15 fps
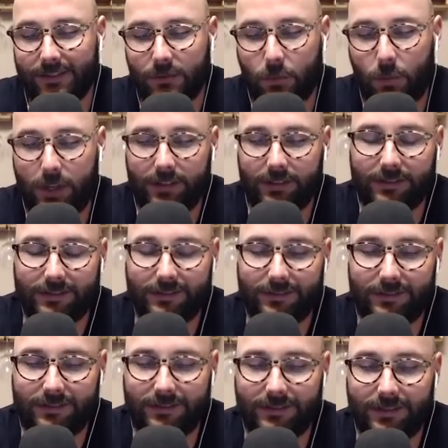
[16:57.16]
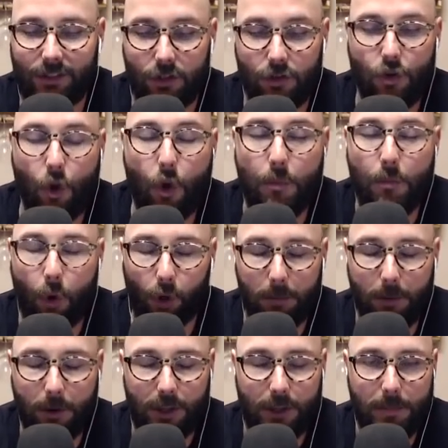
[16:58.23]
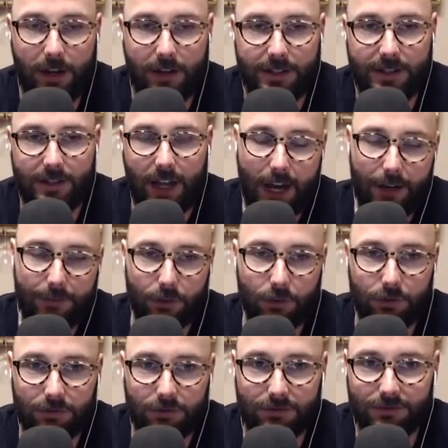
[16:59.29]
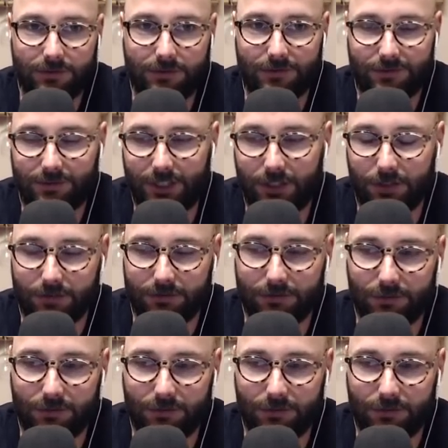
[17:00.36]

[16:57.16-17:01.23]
to know more about the person after, you know,